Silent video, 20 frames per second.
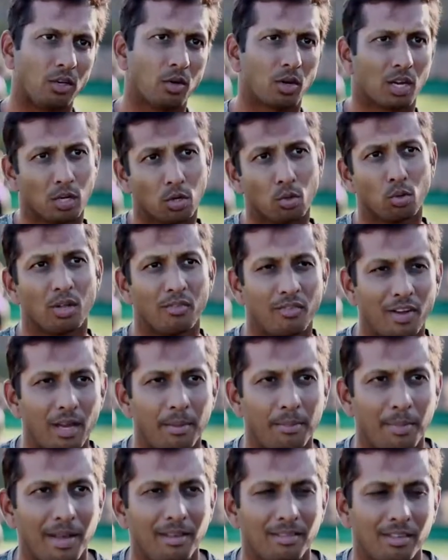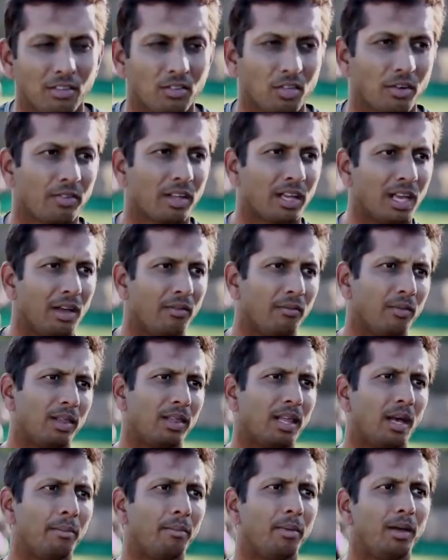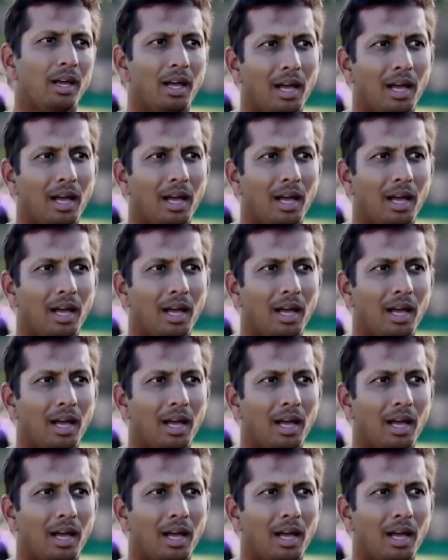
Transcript: You can do the very basics of the game with them,